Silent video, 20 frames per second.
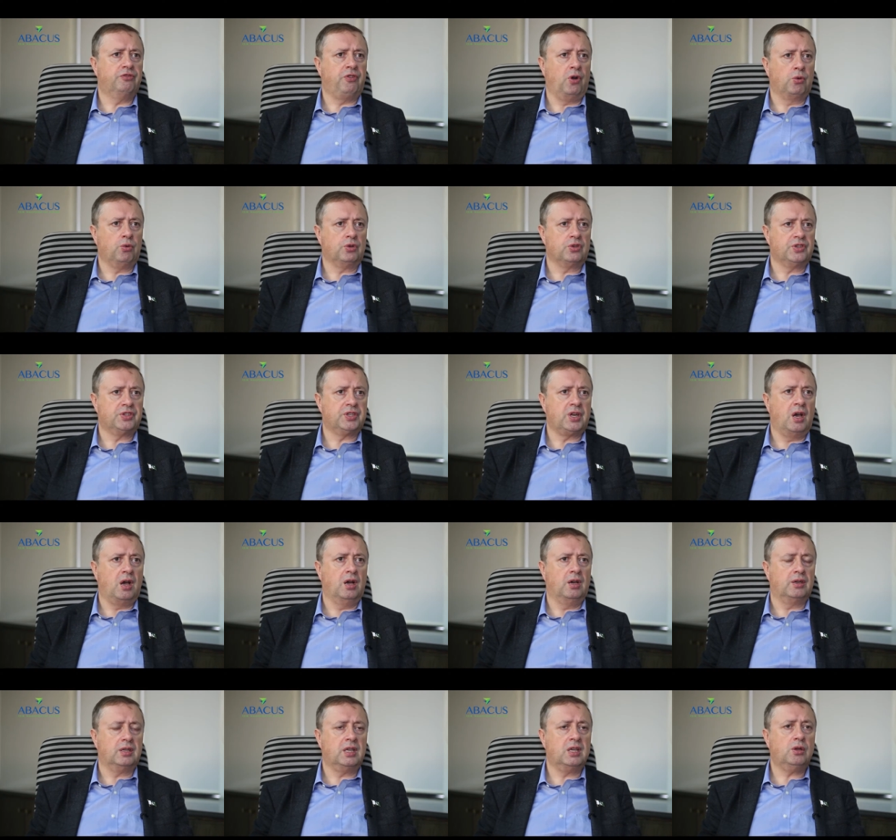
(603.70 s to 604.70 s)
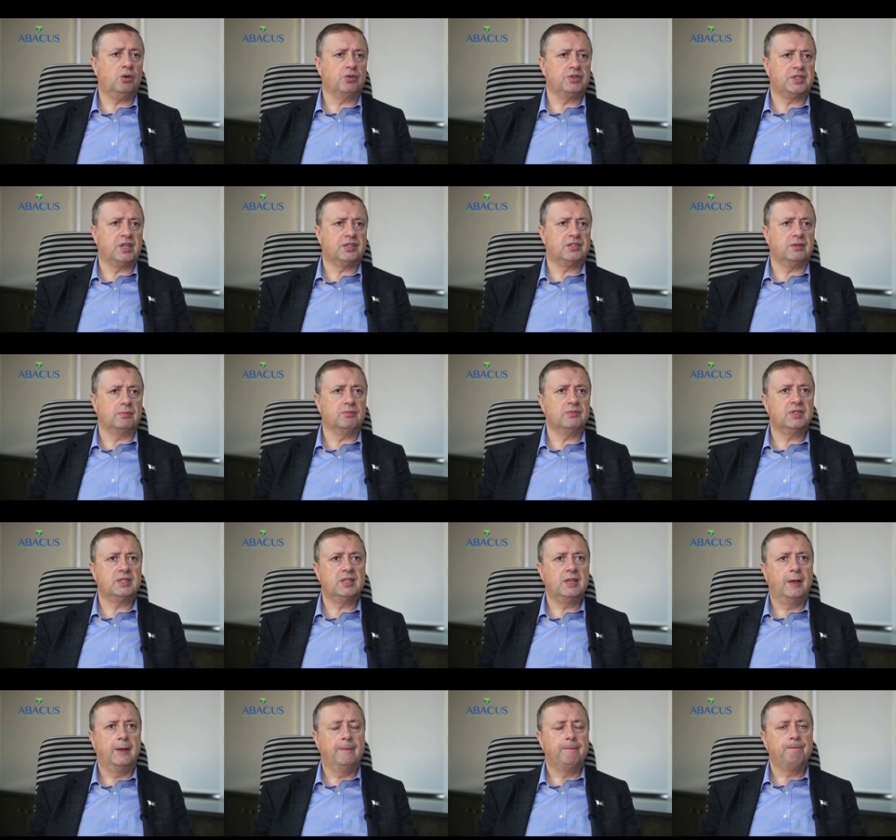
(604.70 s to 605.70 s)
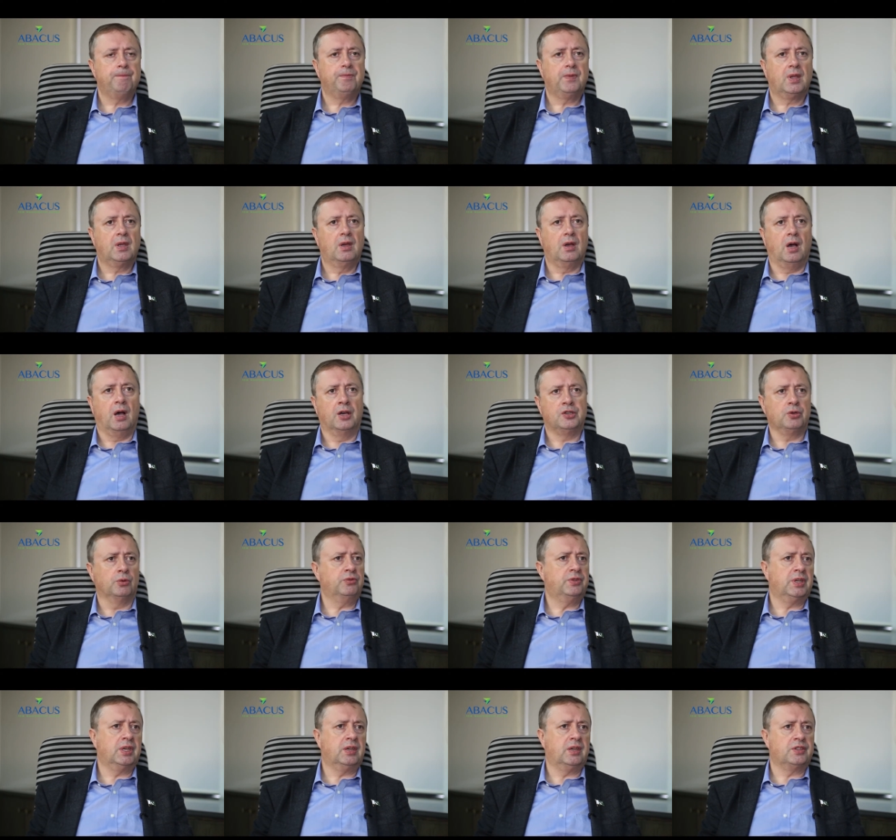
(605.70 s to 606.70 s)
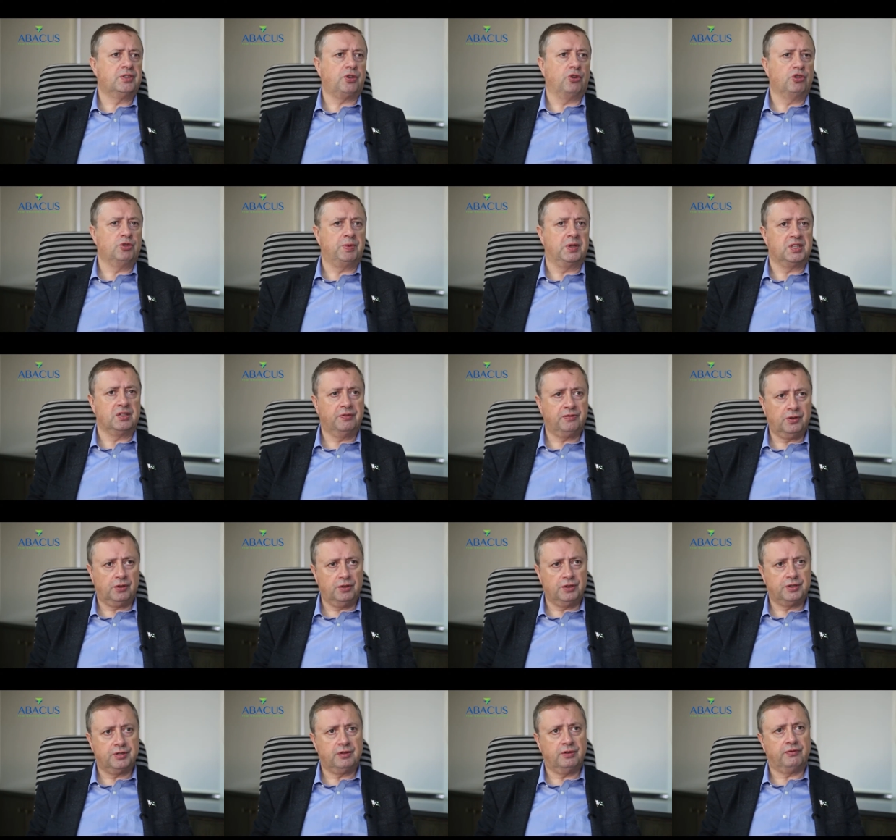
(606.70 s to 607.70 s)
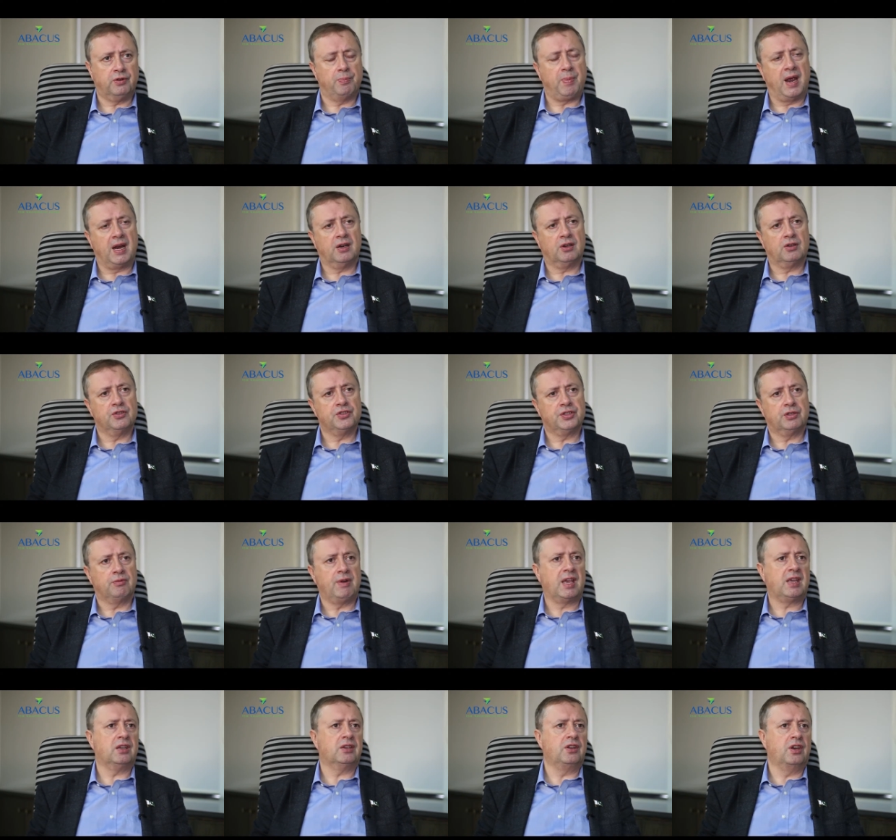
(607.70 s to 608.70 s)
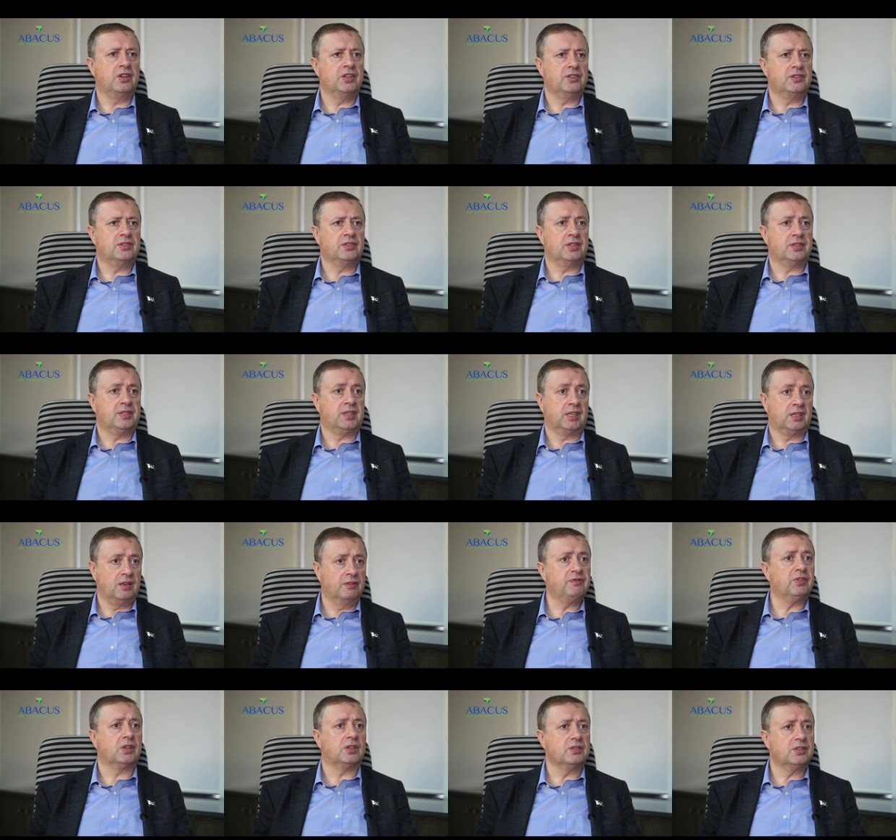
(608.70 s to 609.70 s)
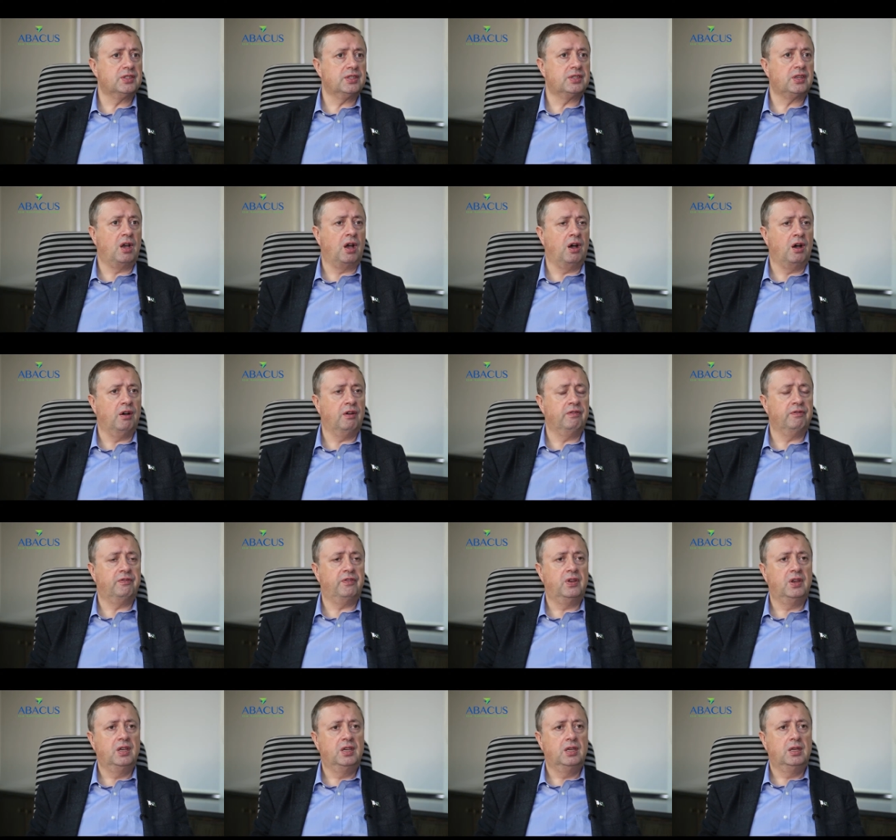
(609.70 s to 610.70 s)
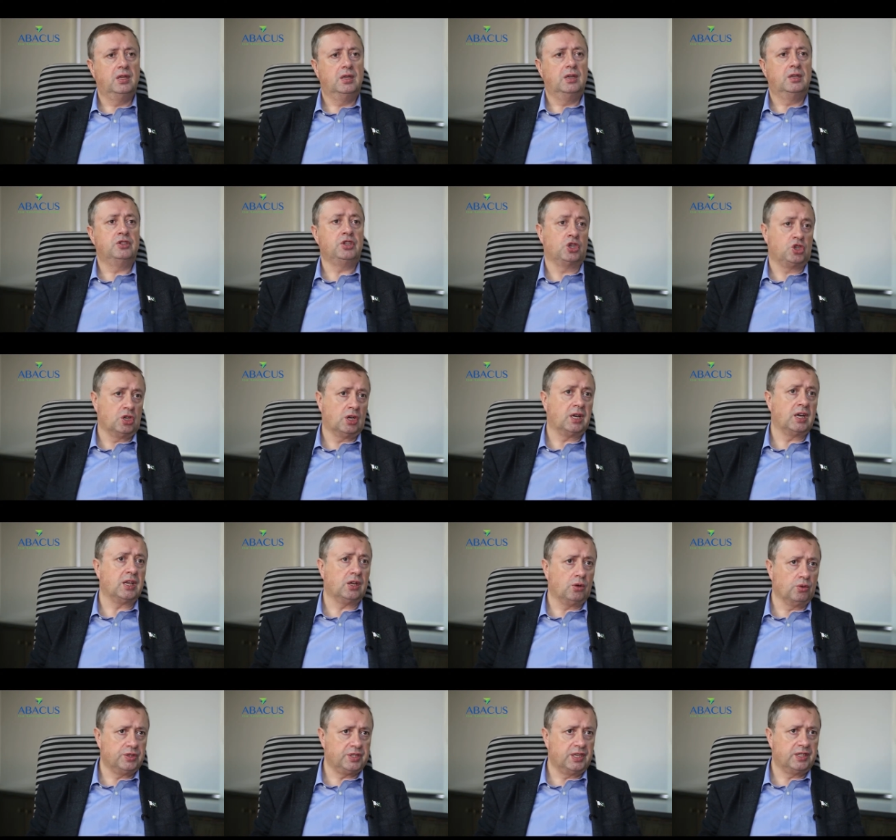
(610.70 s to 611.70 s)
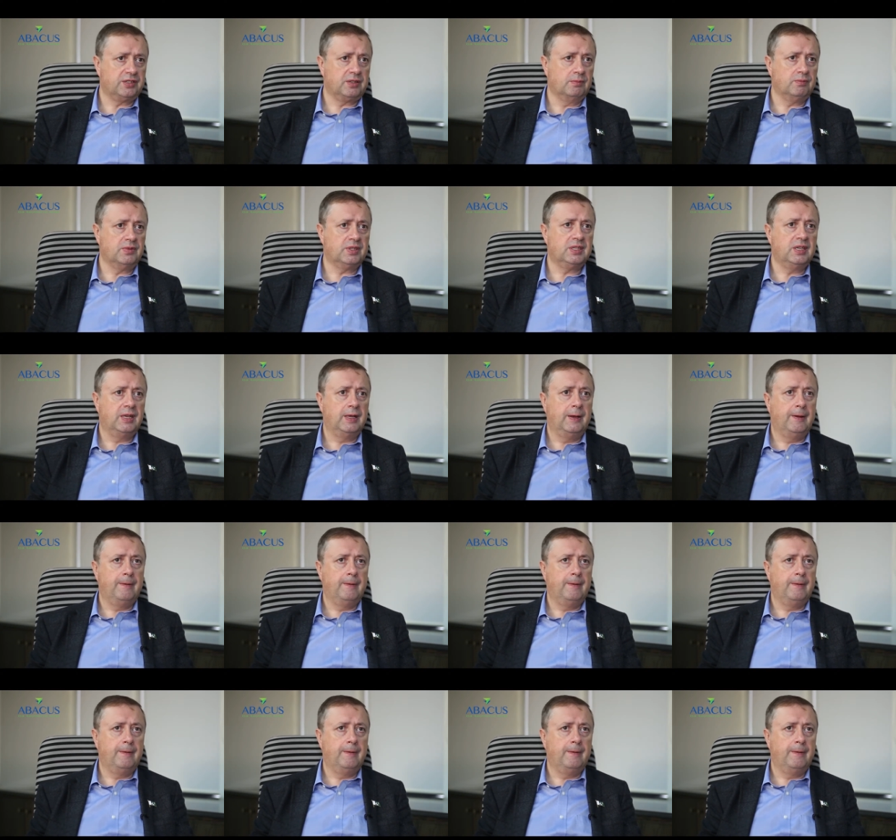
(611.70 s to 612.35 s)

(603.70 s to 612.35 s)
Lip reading: focused on ecosystems, I don't think it's going to be difficult for bankers to recognize the significance of digital ecosystems.